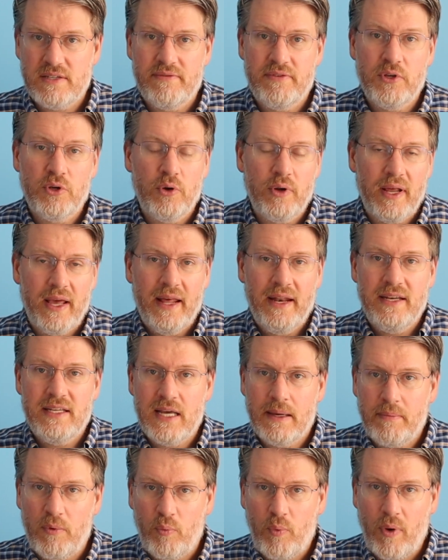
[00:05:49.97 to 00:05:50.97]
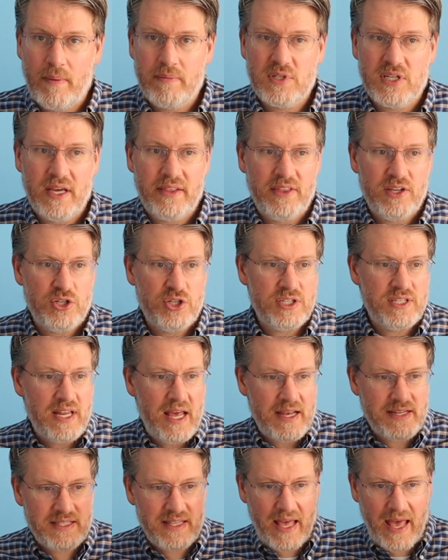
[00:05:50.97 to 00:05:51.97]
If you go to any type of website that just
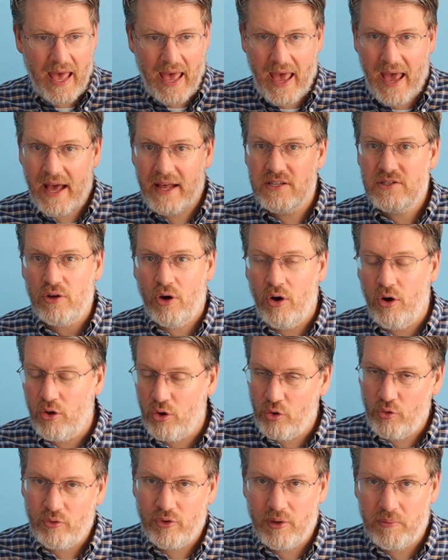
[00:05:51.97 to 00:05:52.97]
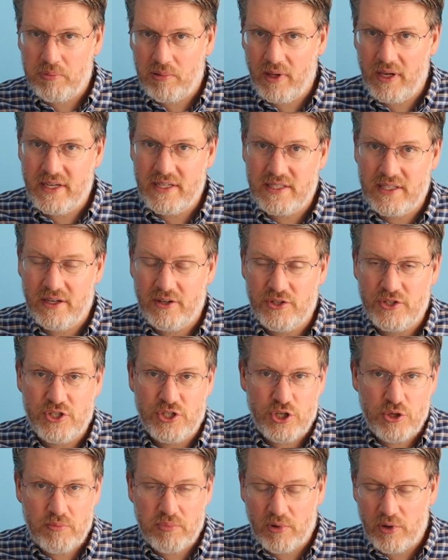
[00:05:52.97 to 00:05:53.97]
has the ads all over the place that are
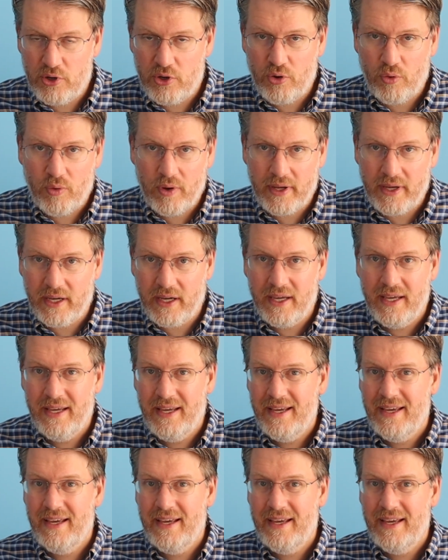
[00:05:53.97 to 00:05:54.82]
super annoying,